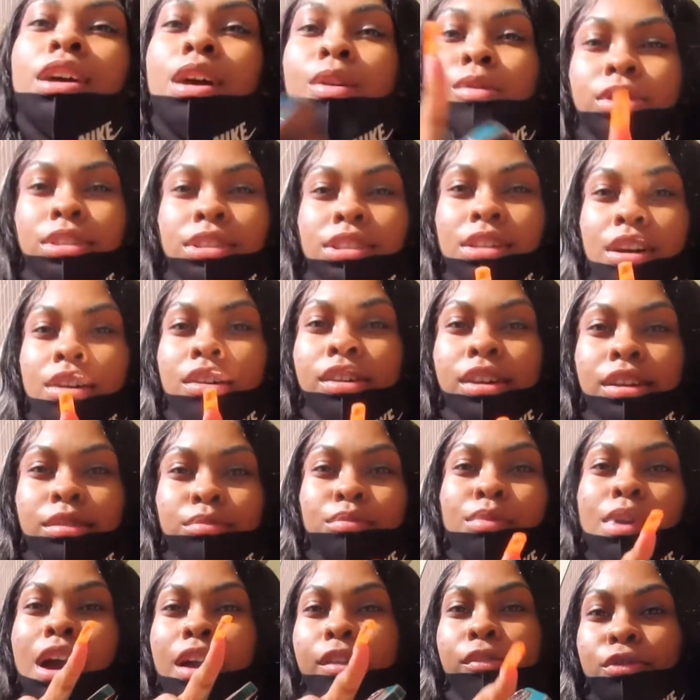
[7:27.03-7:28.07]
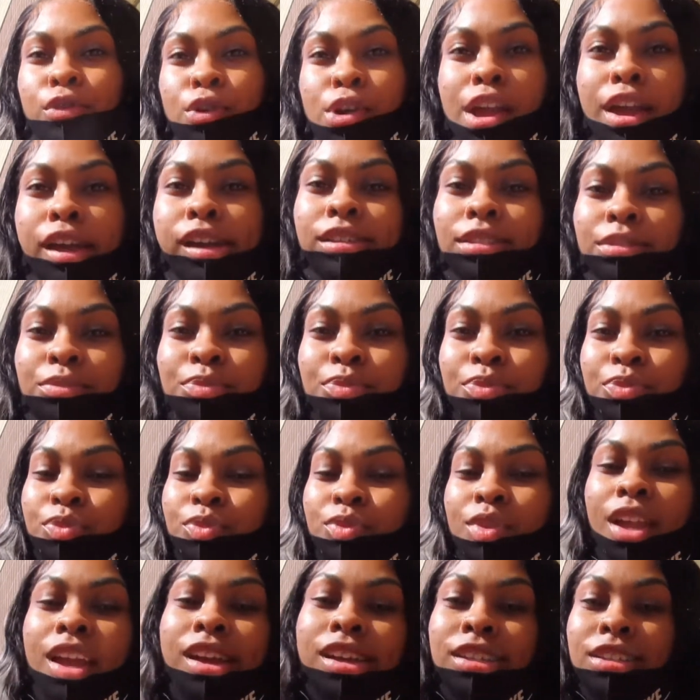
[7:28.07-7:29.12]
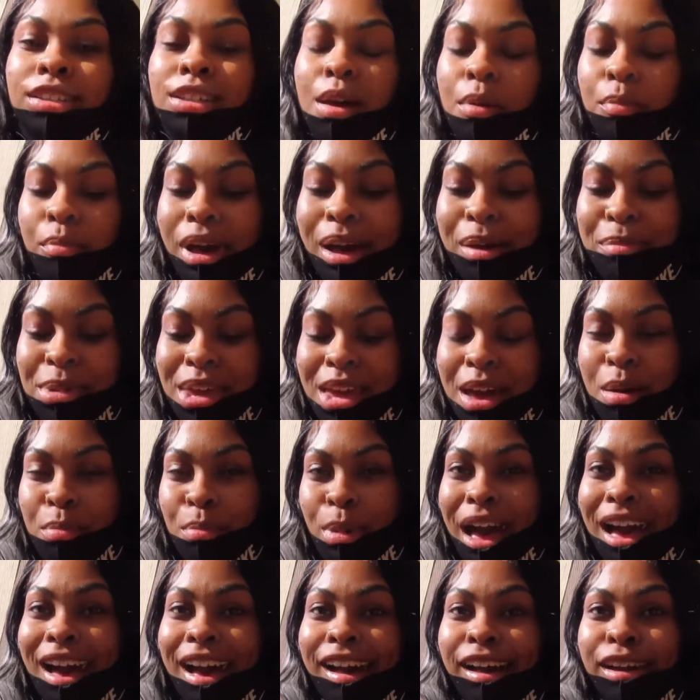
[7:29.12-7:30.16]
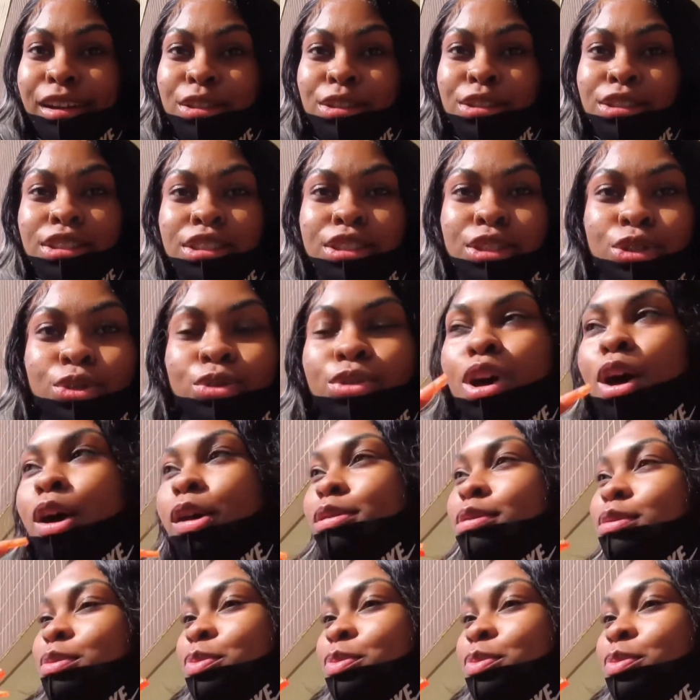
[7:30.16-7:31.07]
I went to uh, my friend. Bought me a bottle, because, you know,